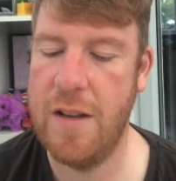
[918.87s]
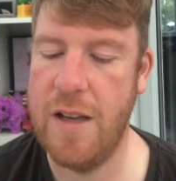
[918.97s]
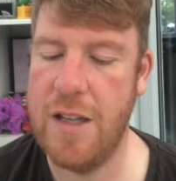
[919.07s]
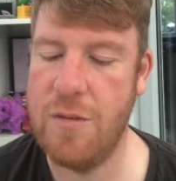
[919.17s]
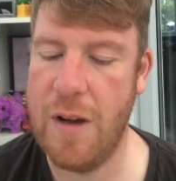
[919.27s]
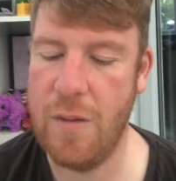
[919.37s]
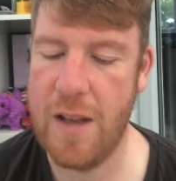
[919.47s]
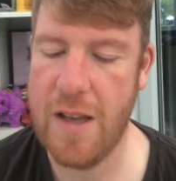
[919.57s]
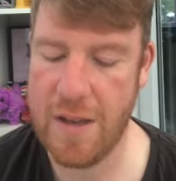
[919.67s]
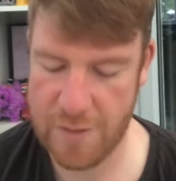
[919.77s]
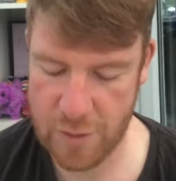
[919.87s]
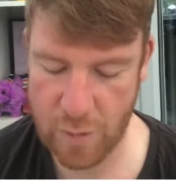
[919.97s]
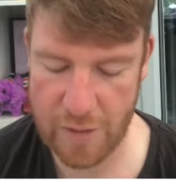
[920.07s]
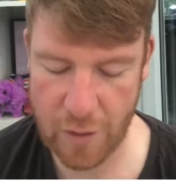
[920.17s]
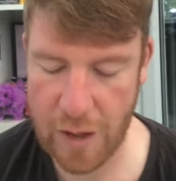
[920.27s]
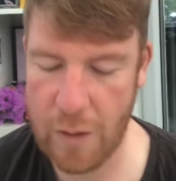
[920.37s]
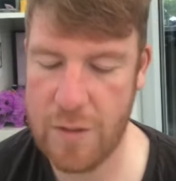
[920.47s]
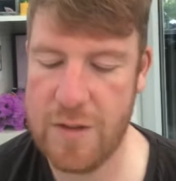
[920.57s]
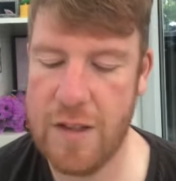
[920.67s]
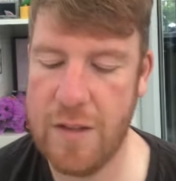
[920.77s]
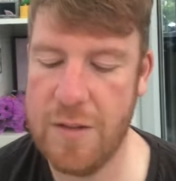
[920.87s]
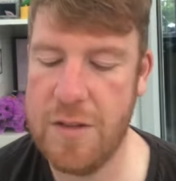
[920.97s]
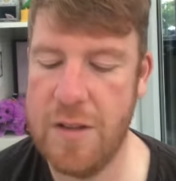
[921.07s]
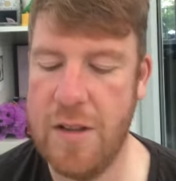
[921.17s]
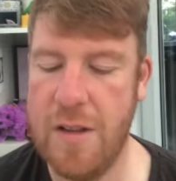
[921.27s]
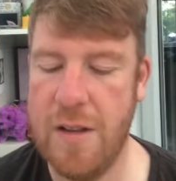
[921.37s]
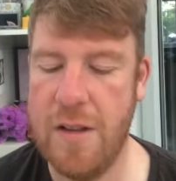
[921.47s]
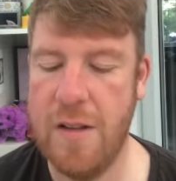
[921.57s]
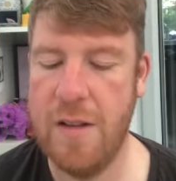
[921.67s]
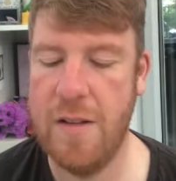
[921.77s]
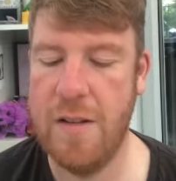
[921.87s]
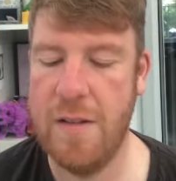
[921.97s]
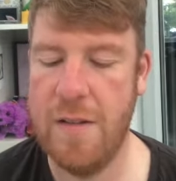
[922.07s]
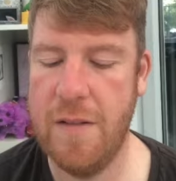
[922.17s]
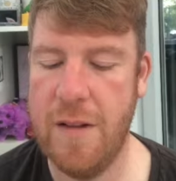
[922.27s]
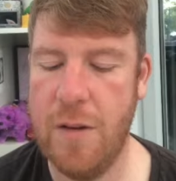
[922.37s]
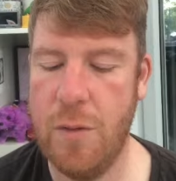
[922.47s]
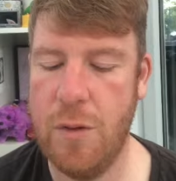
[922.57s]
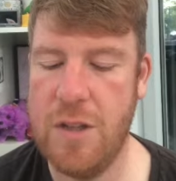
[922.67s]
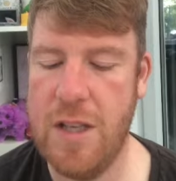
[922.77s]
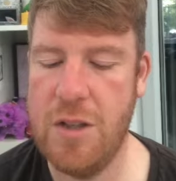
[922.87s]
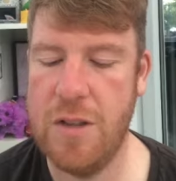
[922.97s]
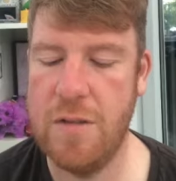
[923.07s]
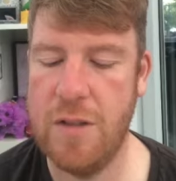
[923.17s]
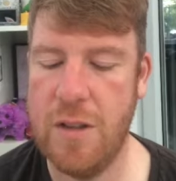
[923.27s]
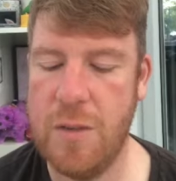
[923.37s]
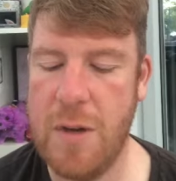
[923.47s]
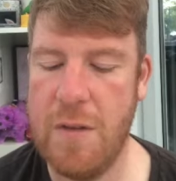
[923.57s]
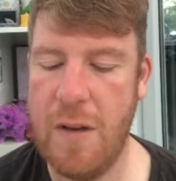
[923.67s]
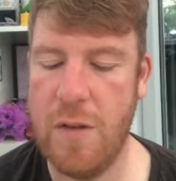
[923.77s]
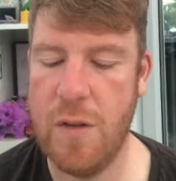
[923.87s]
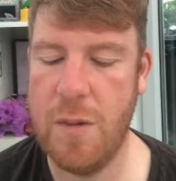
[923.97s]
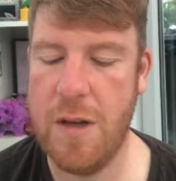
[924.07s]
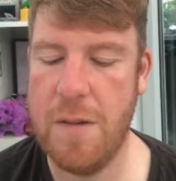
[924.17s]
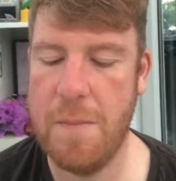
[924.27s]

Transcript: It's round there. So we've got ourselves a rotation. So I'll spin it round the other way.